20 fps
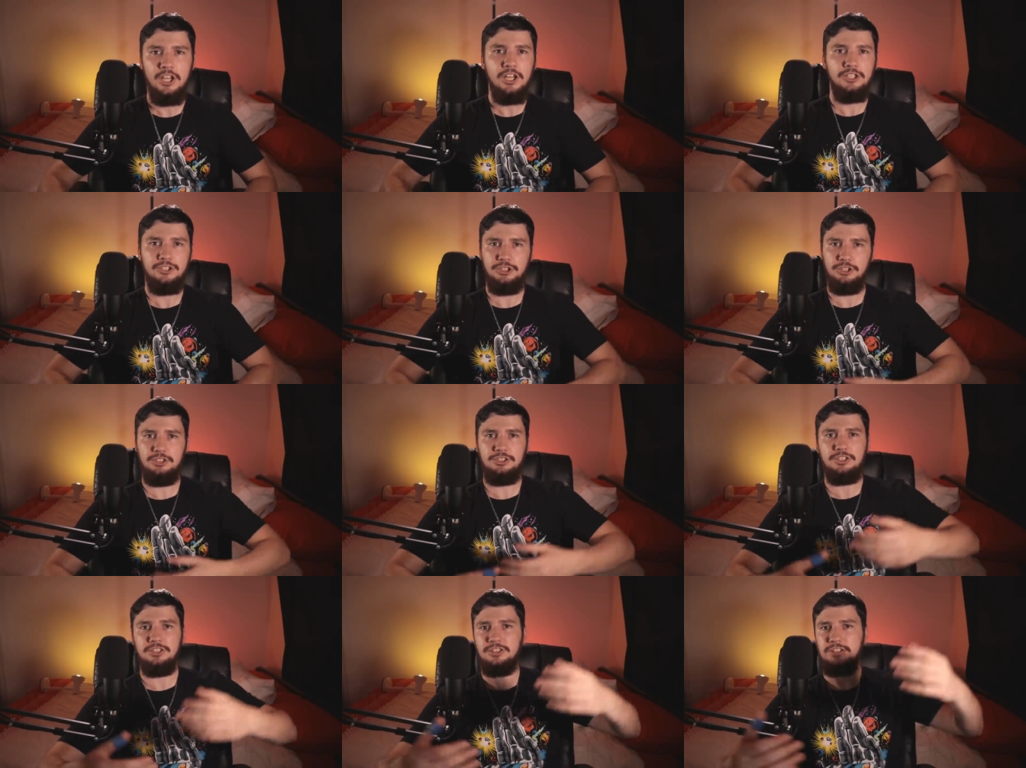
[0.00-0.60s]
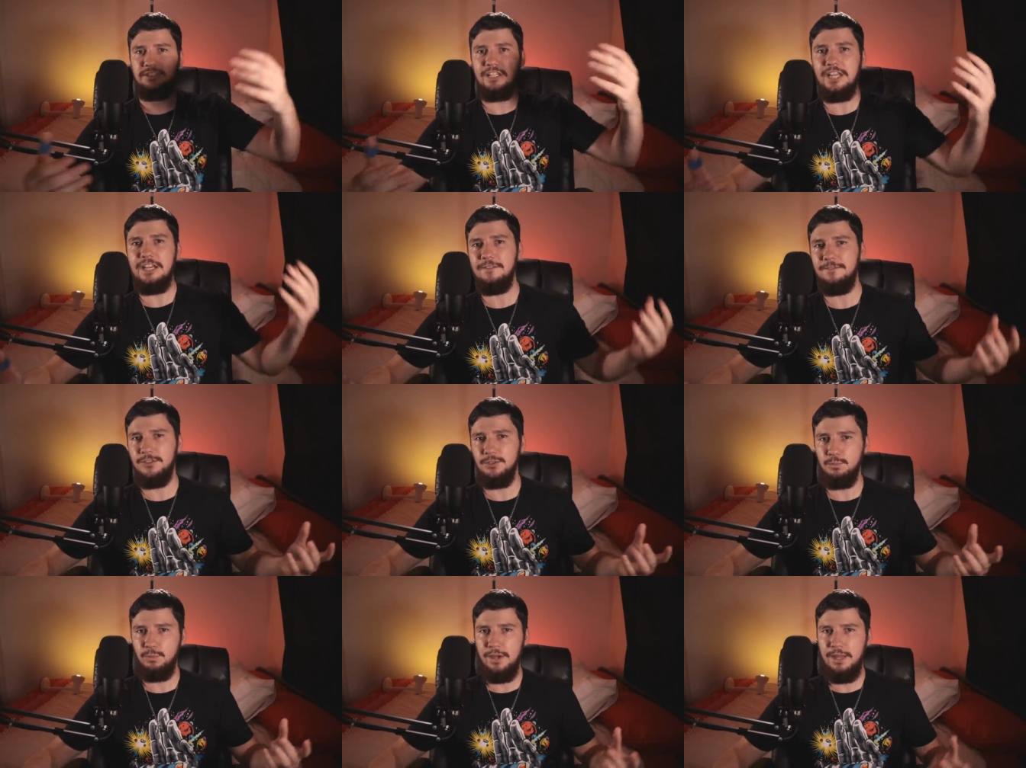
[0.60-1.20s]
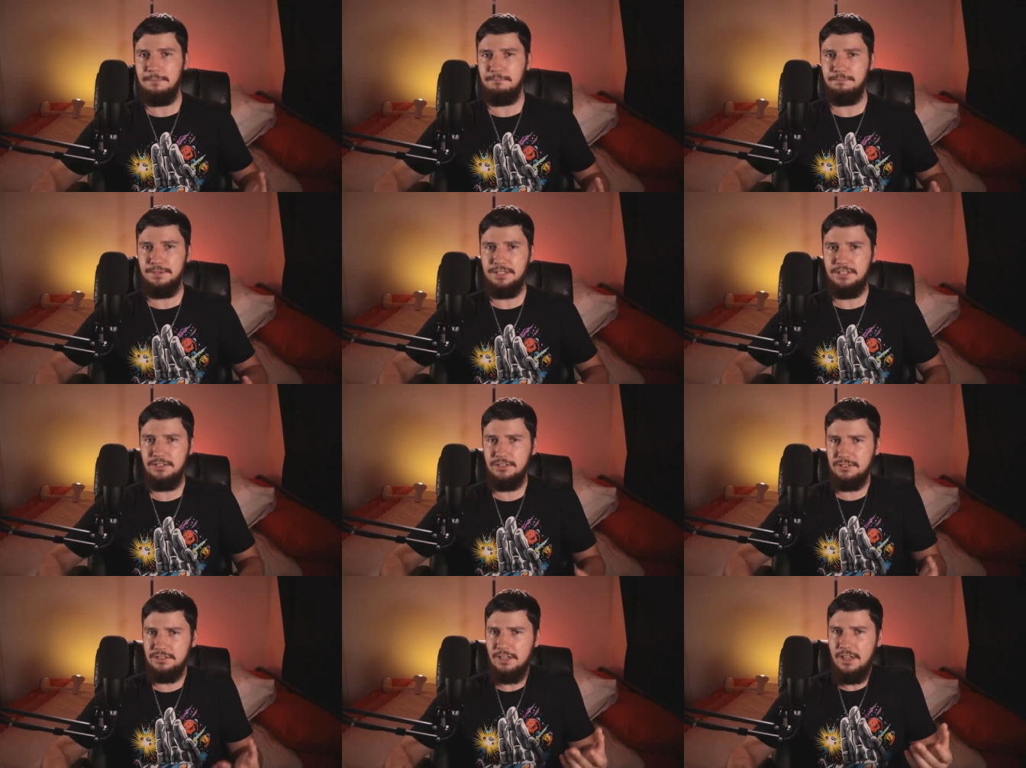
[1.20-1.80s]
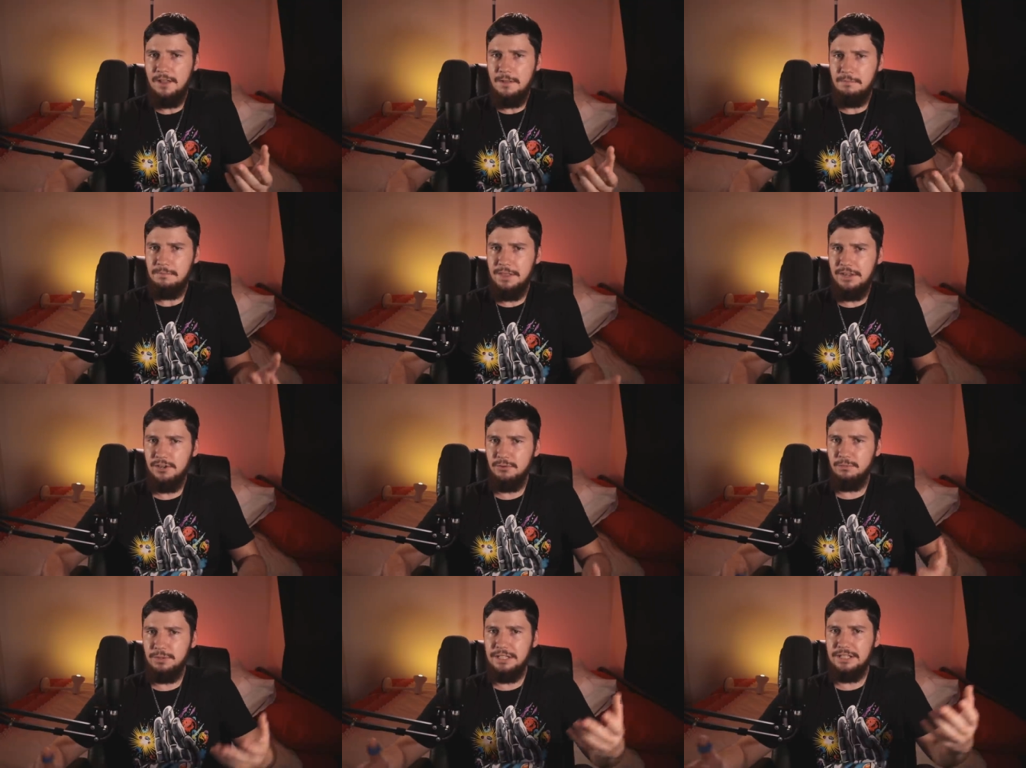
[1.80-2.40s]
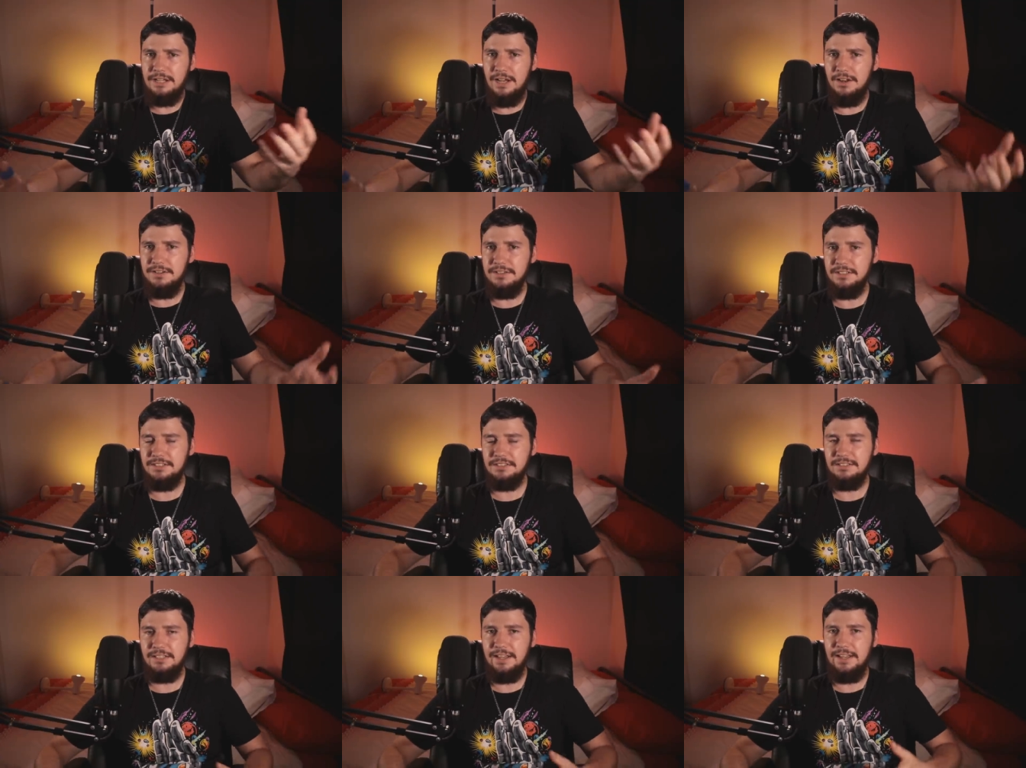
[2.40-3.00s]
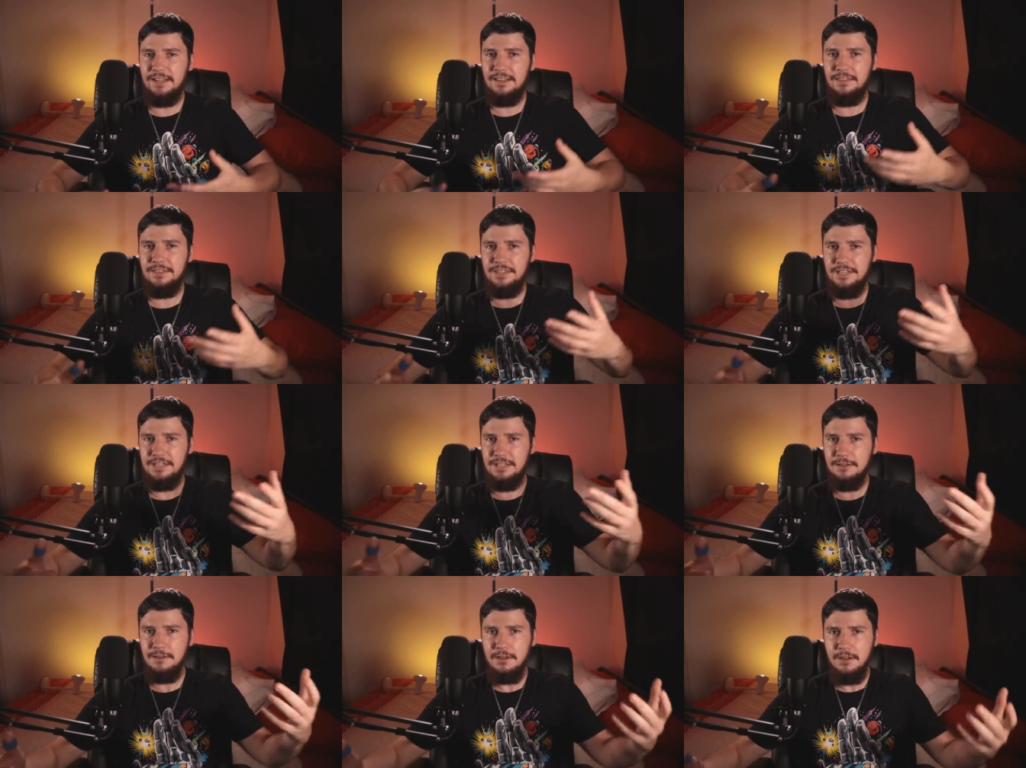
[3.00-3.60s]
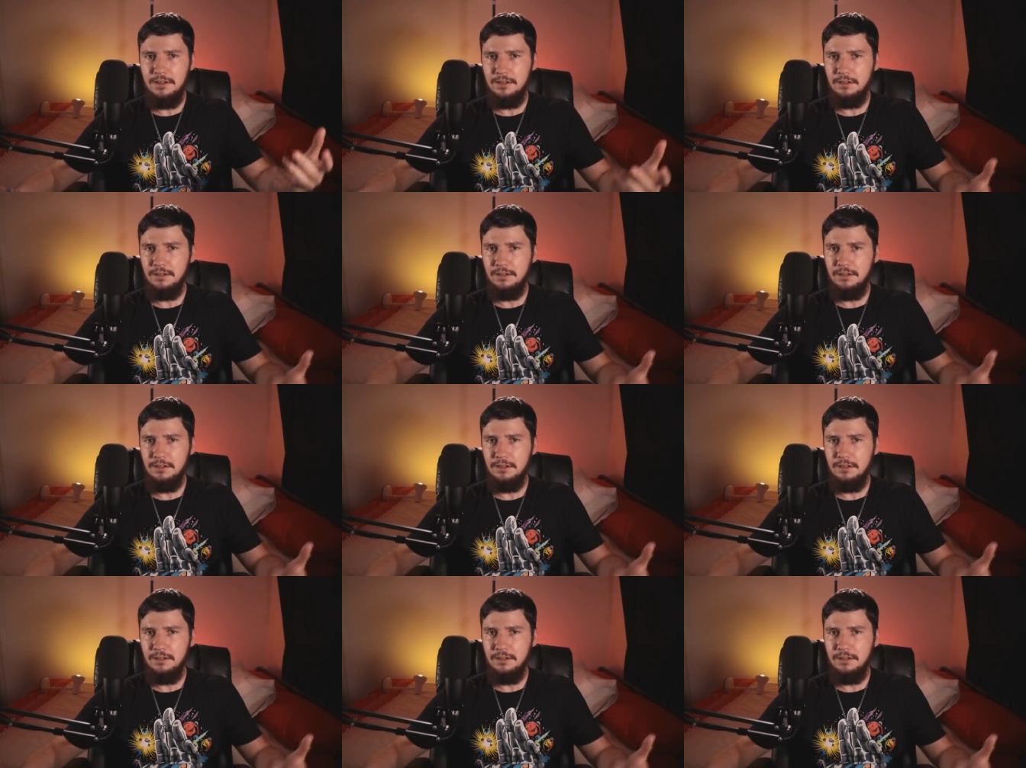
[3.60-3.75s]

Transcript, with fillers: just to save the web because they don't really understand the